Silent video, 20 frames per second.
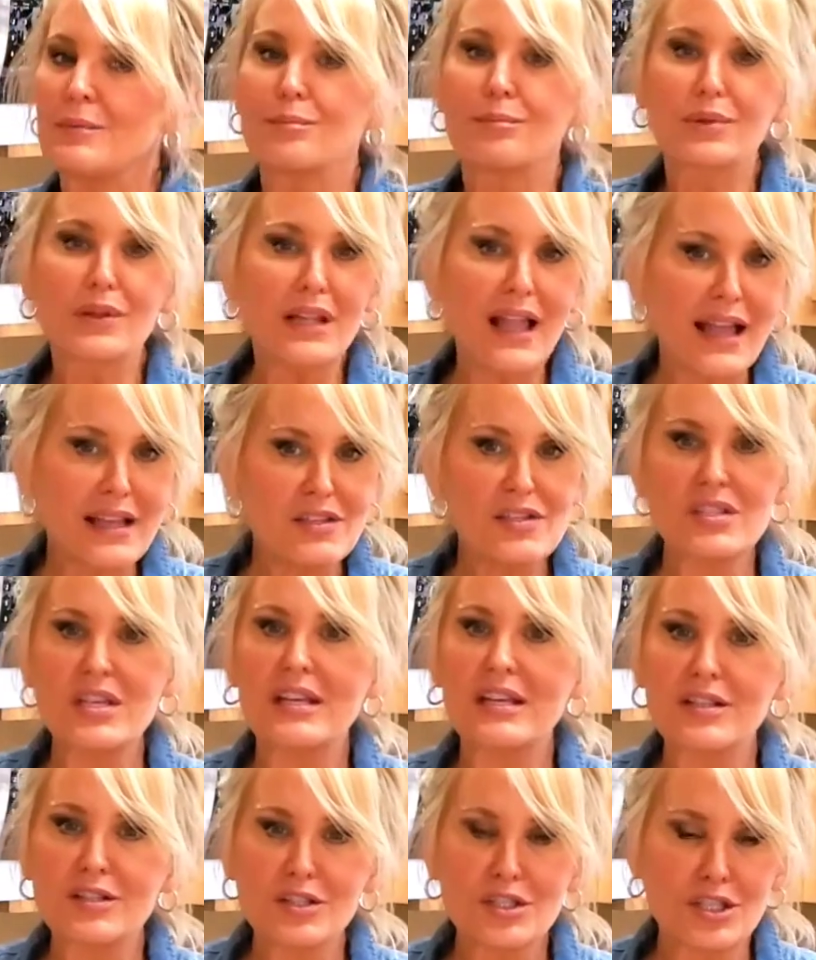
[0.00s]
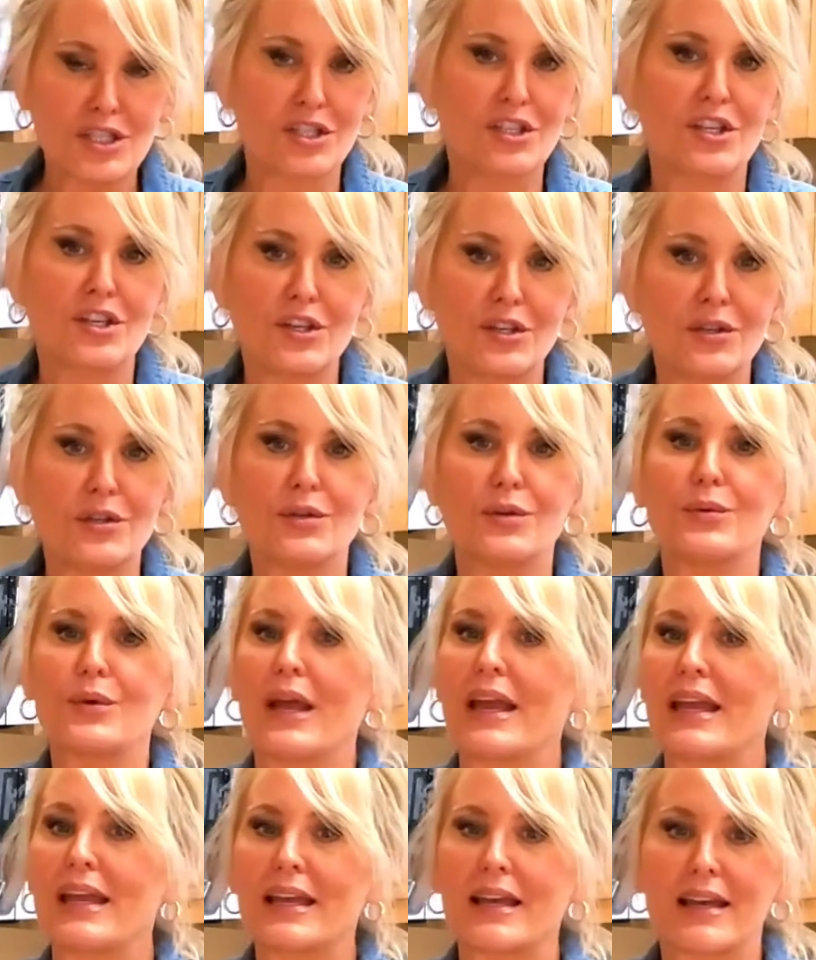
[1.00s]
Blessings to you
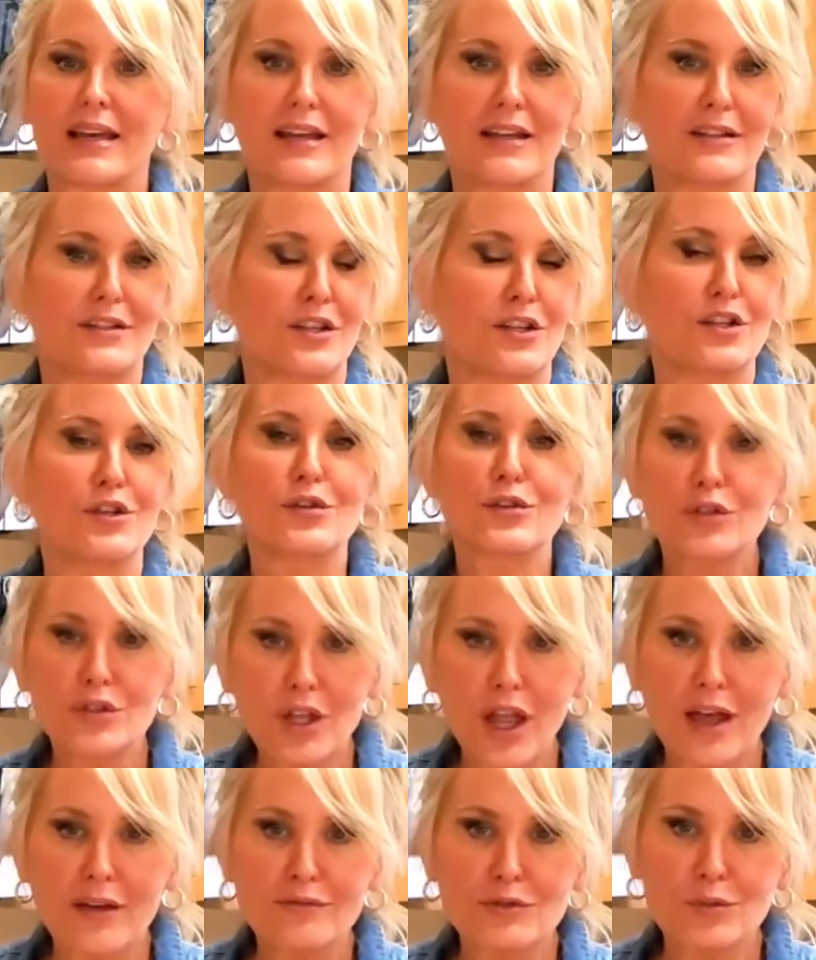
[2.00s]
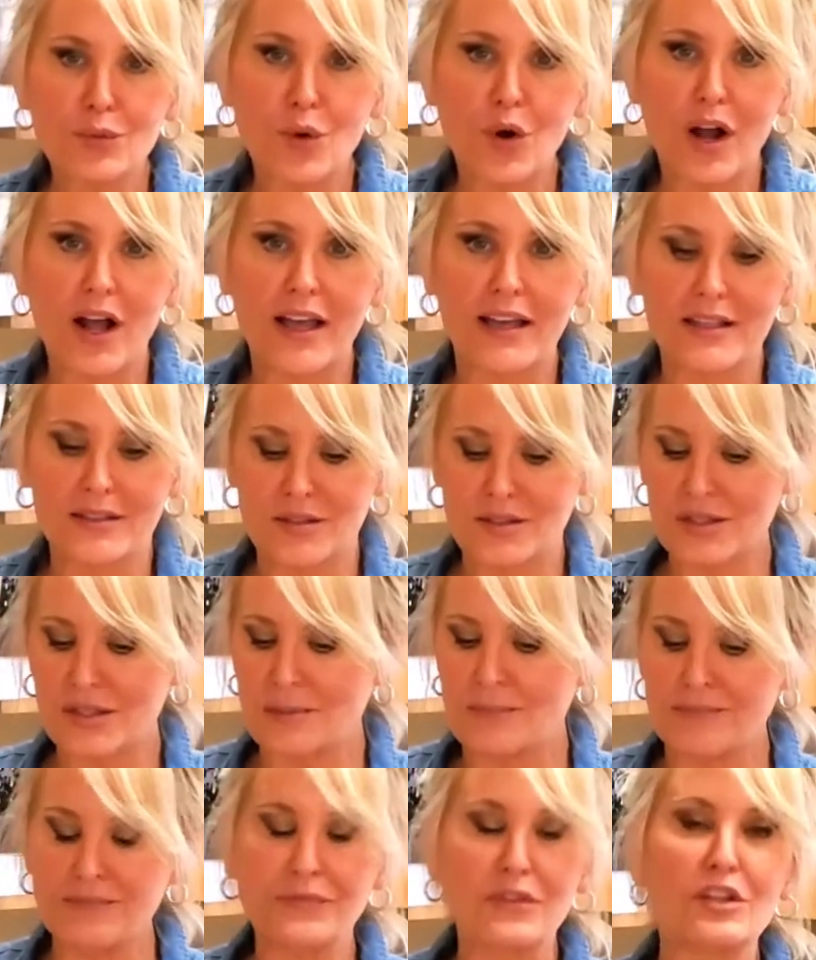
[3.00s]
and your loved ones.
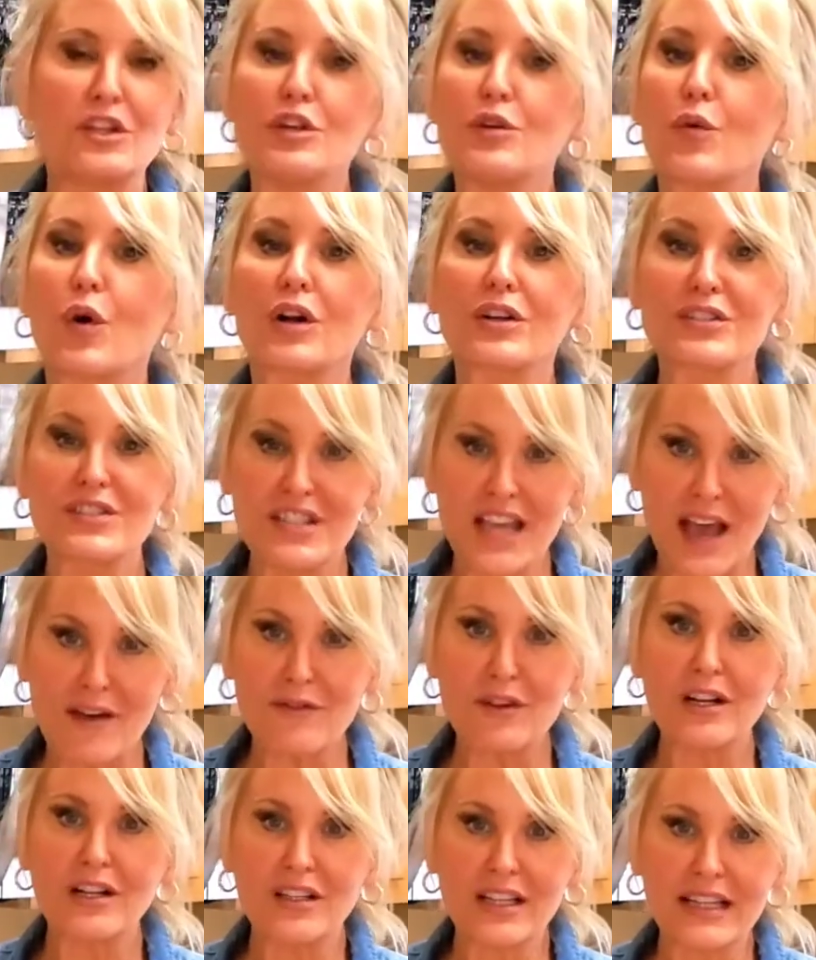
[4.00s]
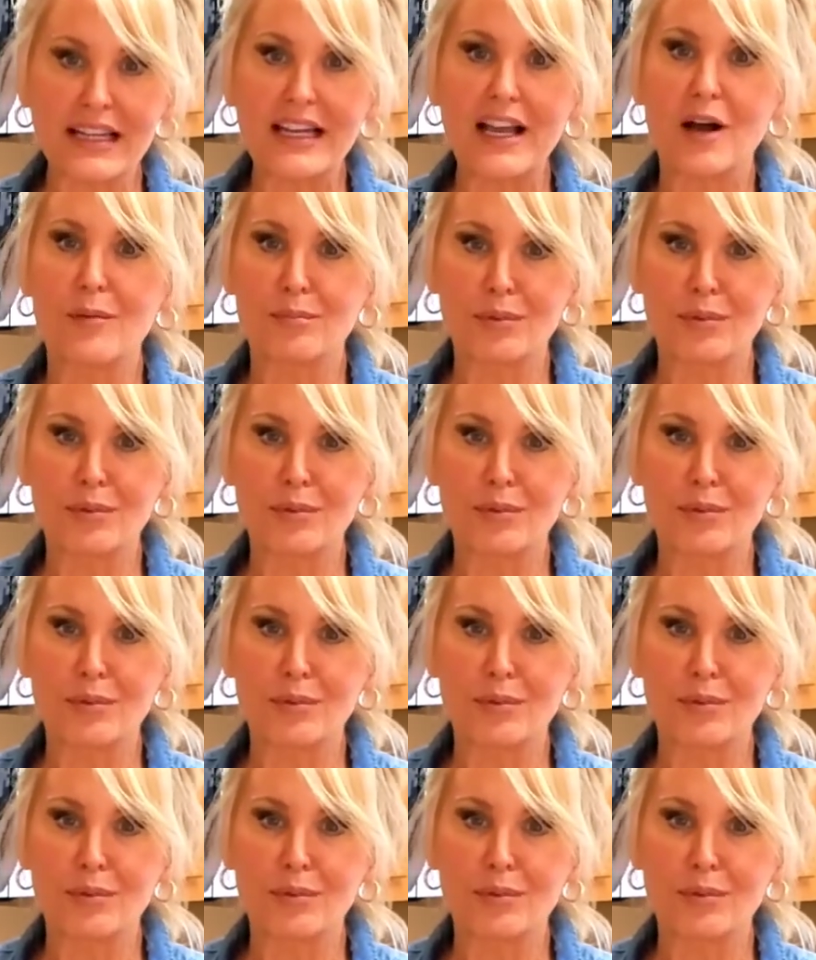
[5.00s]
You are definitely a